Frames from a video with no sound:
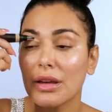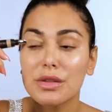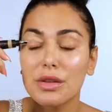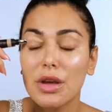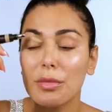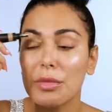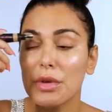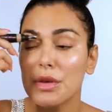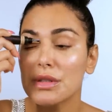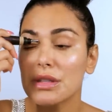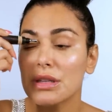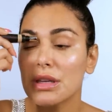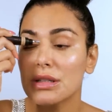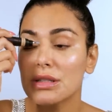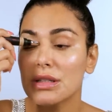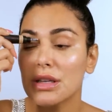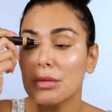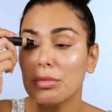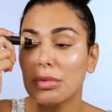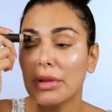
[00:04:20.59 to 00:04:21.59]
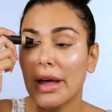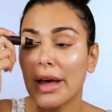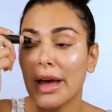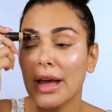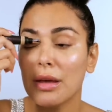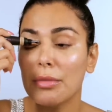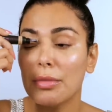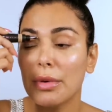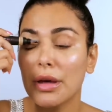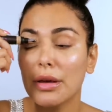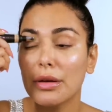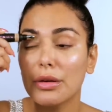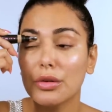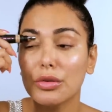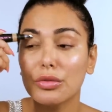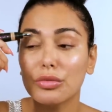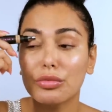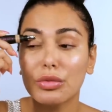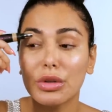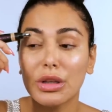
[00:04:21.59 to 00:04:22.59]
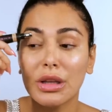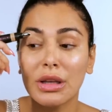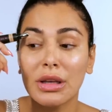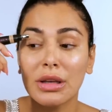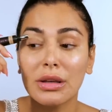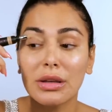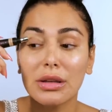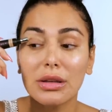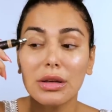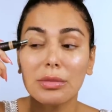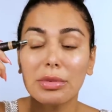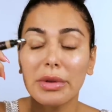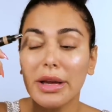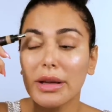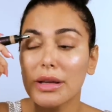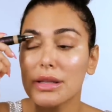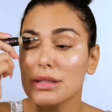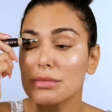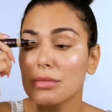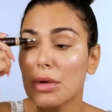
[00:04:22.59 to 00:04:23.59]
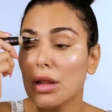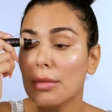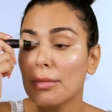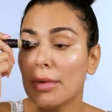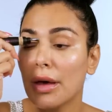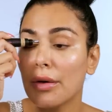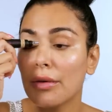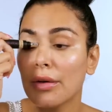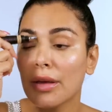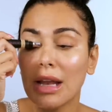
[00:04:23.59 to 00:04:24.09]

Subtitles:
So I'm using it to apply, but really applying a small amount.